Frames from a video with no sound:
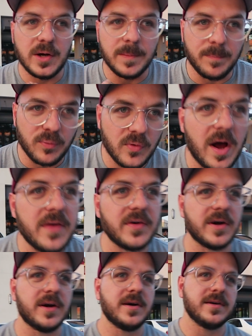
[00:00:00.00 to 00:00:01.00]
her
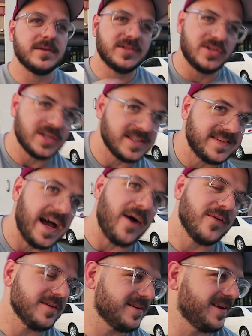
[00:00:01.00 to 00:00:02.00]
brother took us
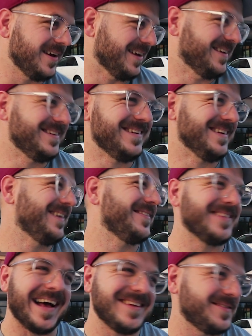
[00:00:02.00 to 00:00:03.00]
out. It
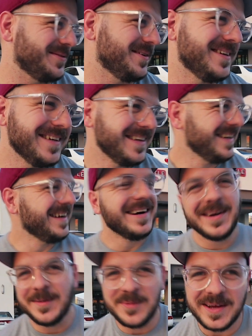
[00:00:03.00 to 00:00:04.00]
was high school.
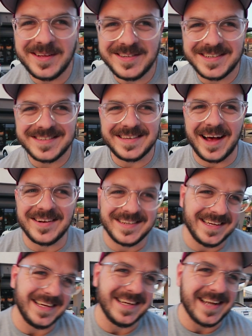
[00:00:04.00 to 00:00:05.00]
Her brother took us out
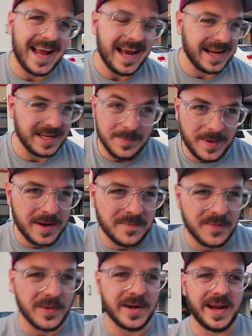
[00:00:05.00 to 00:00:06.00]
to eat, and he
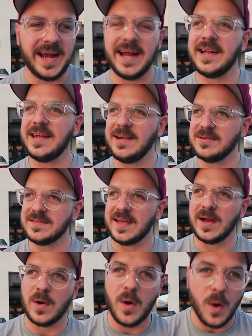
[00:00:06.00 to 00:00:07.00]
paid for it, and he was
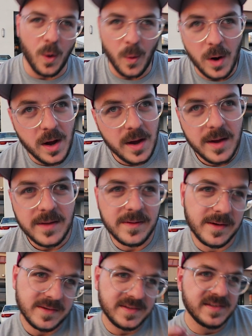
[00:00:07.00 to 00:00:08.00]
like, oh,
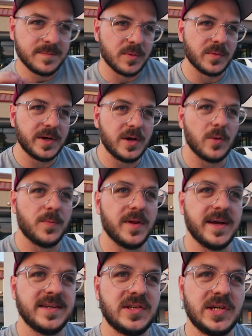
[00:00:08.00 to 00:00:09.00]
there's this burrito
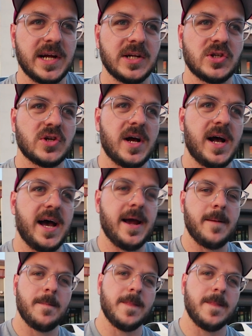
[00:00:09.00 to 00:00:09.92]
place you gotta try.